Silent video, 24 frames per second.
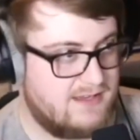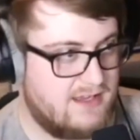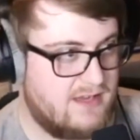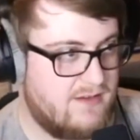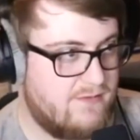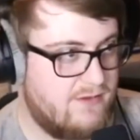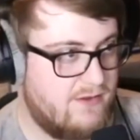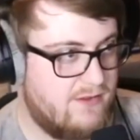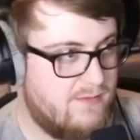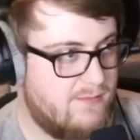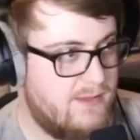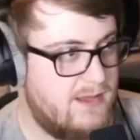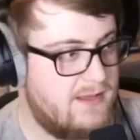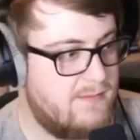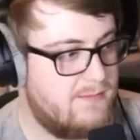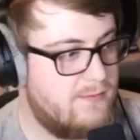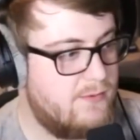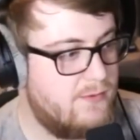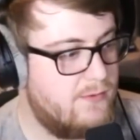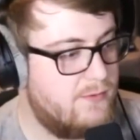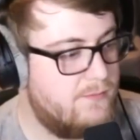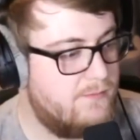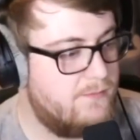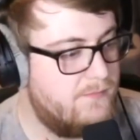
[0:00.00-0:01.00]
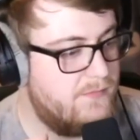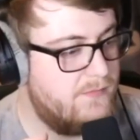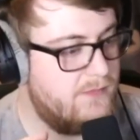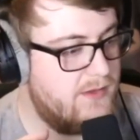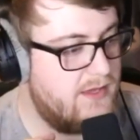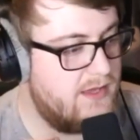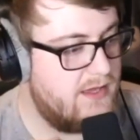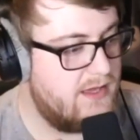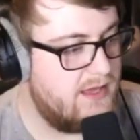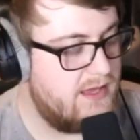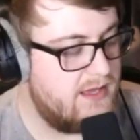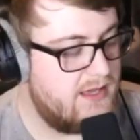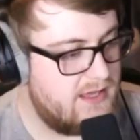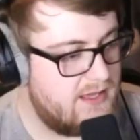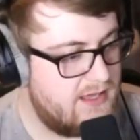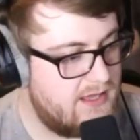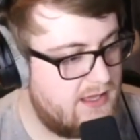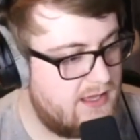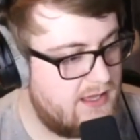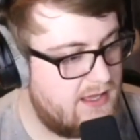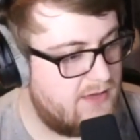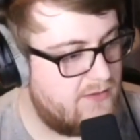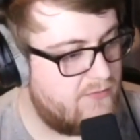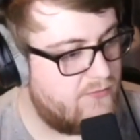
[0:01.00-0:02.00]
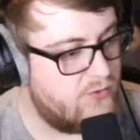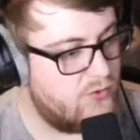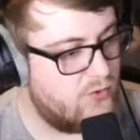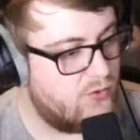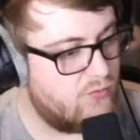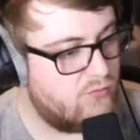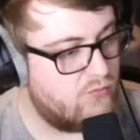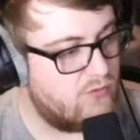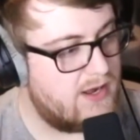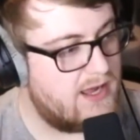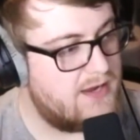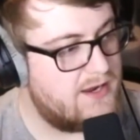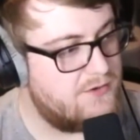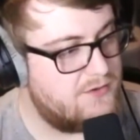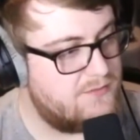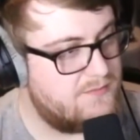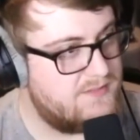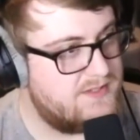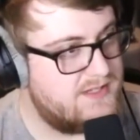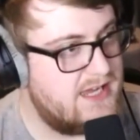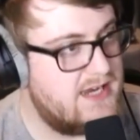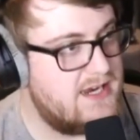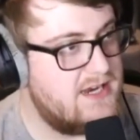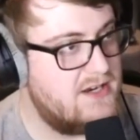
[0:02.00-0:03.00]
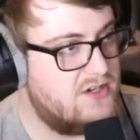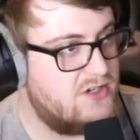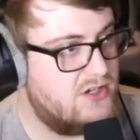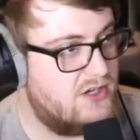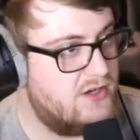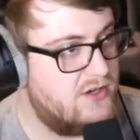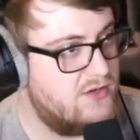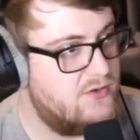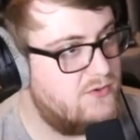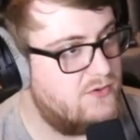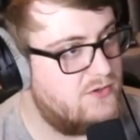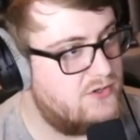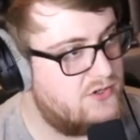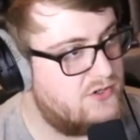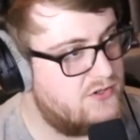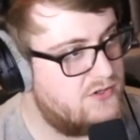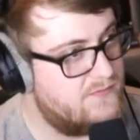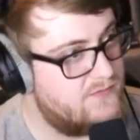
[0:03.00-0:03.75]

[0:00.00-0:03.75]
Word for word: out of other people if your random tennis coach,